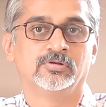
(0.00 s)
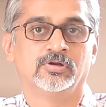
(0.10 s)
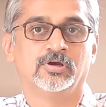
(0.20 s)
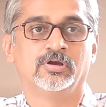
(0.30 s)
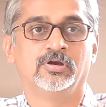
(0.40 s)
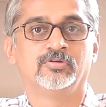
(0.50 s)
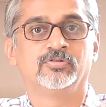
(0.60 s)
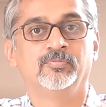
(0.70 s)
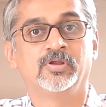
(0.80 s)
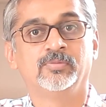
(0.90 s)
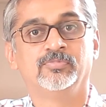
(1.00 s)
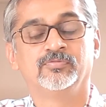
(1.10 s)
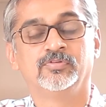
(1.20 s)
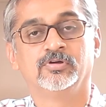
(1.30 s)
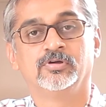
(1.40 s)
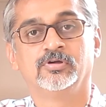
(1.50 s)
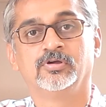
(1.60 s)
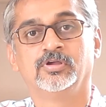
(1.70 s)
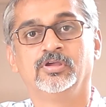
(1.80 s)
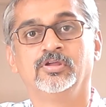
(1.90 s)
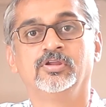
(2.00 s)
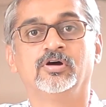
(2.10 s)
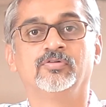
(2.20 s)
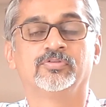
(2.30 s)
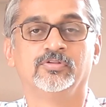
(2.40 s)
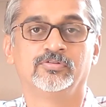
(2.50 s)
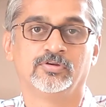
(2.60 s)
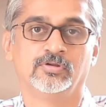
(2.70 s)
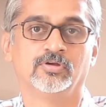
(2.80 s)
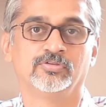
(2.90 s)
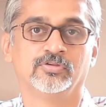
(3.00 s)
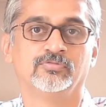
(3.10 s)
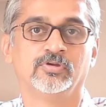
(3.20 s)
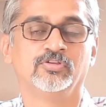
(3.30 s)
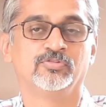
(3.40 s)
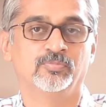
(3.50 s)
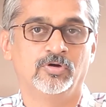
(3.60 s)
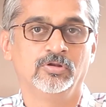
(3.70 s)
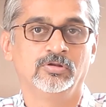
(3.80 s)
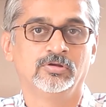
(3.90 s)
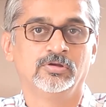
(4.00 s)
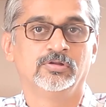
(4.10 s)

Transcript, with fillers: and sometimes if the area of sensory loss is very small,